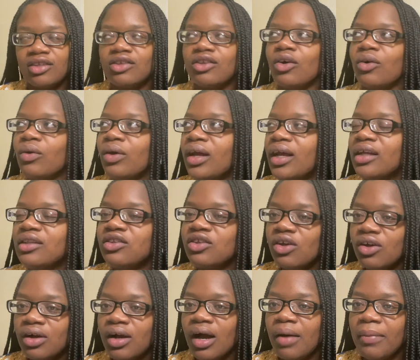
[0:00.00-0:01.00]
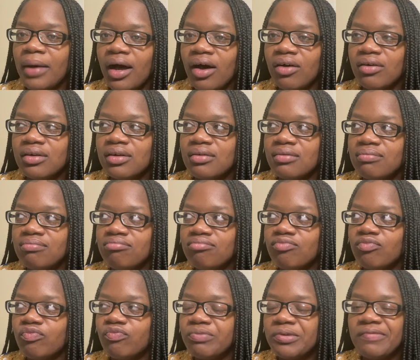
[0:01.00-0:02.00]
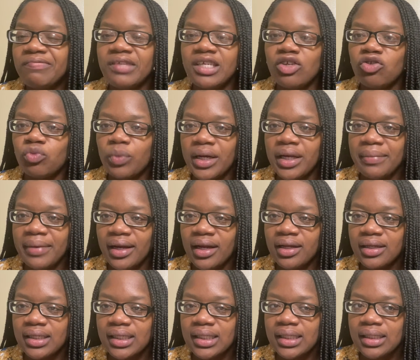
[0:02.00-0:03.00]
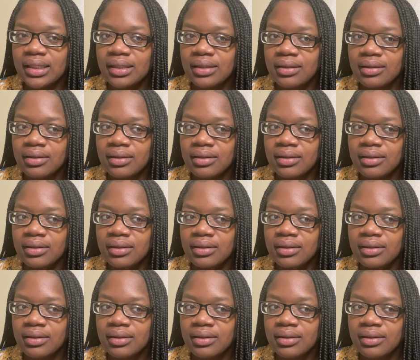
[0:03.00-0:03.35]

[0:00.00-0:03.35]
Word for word: So it took about fifteen, twenty minutes,